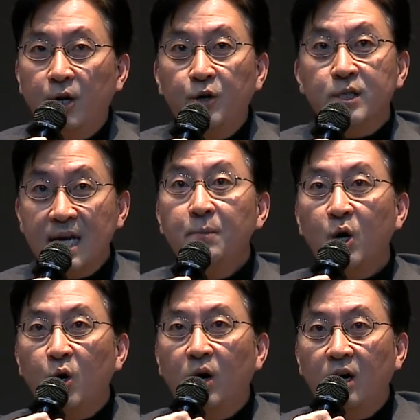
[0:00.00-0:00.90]
heard a
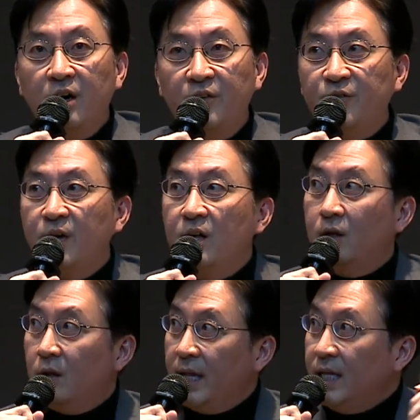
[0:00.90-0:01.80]
demo of
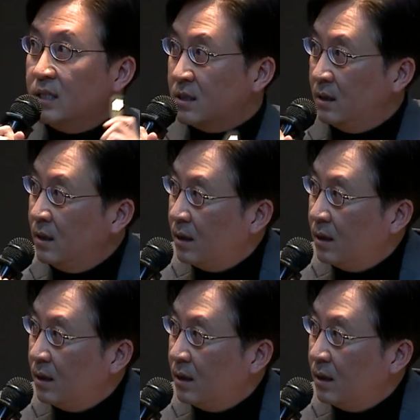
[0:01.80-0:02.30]
the late